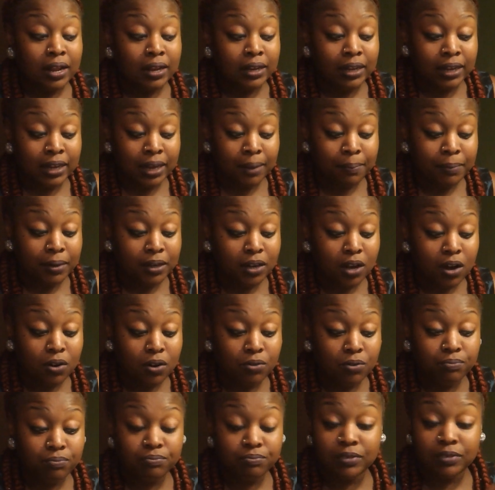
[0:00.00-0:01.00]
let me
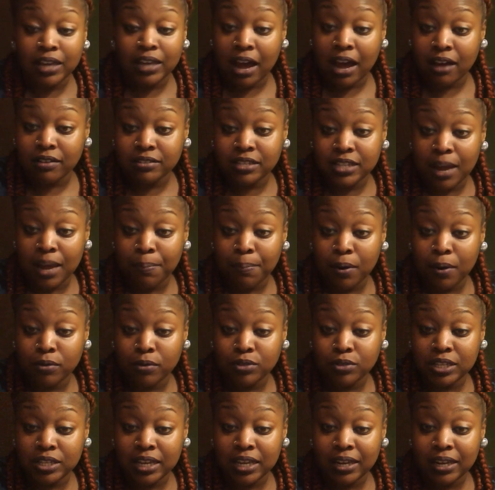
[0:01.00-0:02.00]
know. Y'all stay
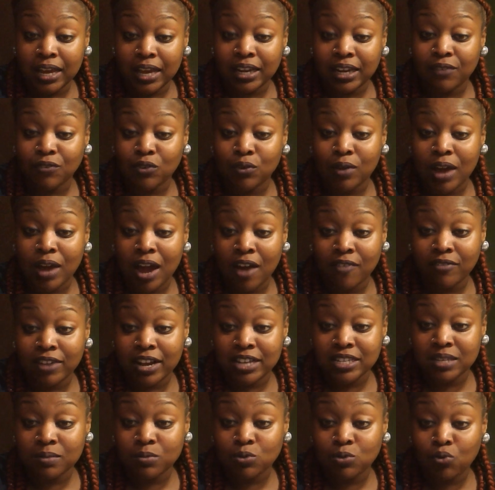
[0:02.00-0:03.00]
posted, and if you have
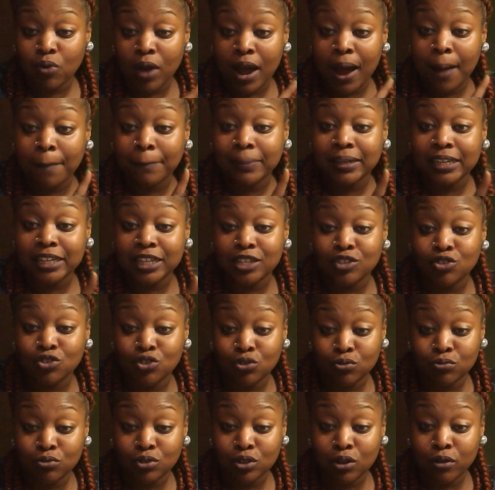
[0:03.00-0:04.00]
not subscribed, please
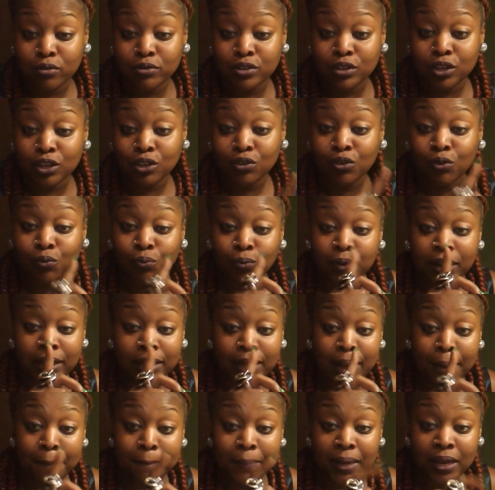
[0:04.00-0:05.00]
do so so you can
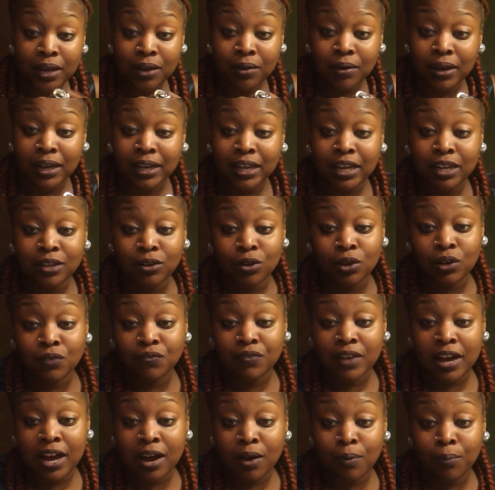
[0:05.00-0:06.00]
ring that bell and get
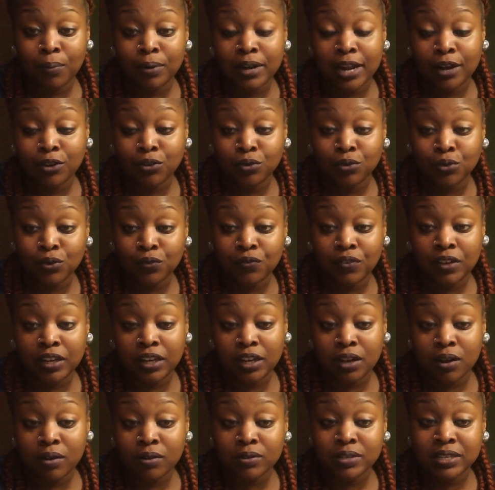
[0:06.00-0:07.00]
notified when I do new
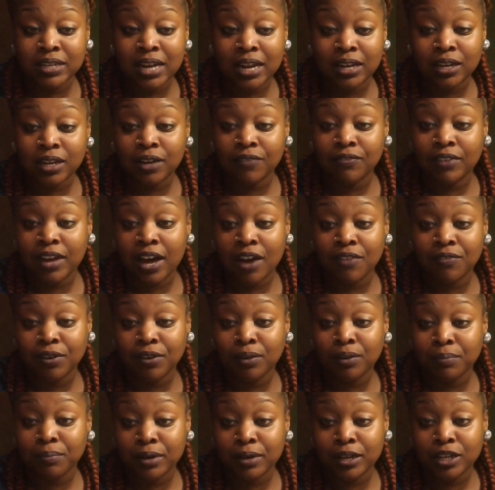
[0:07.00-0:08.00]
videos. And I love y'all
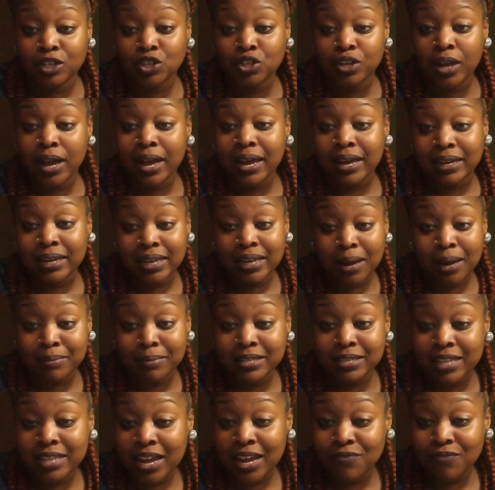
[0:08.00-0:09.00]
very much.
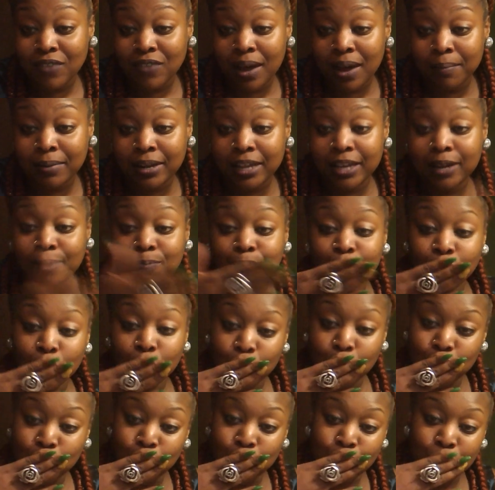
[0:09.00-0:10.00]
Namaste, family.
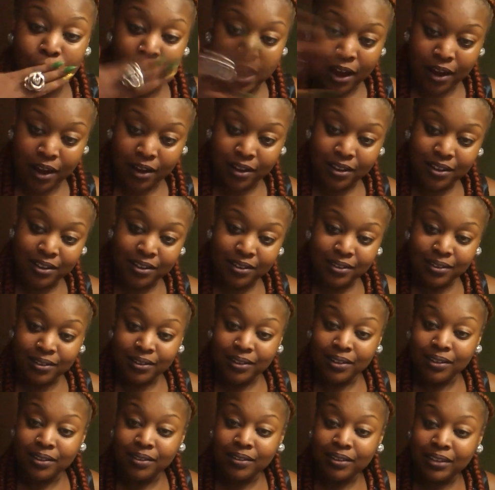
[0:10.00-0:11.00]

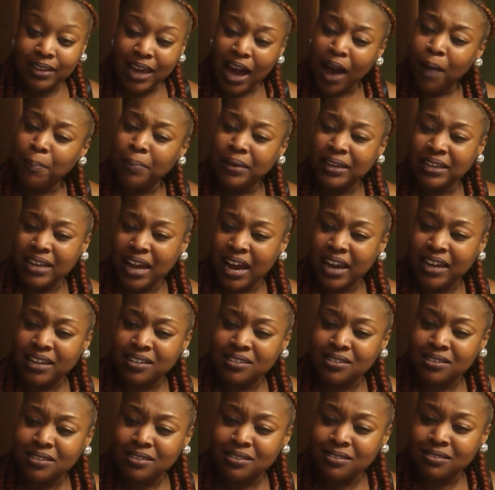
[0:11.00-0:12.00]
Y'all be
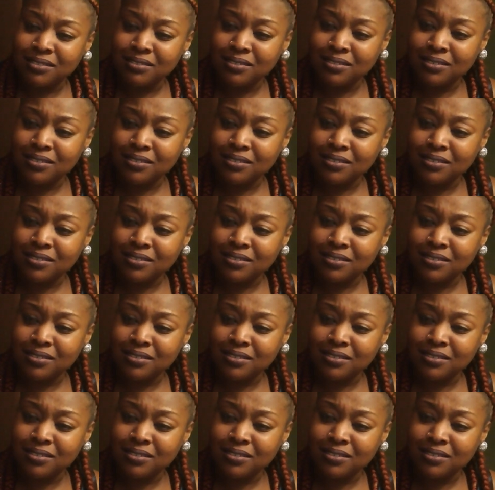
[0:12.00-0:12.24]
nice.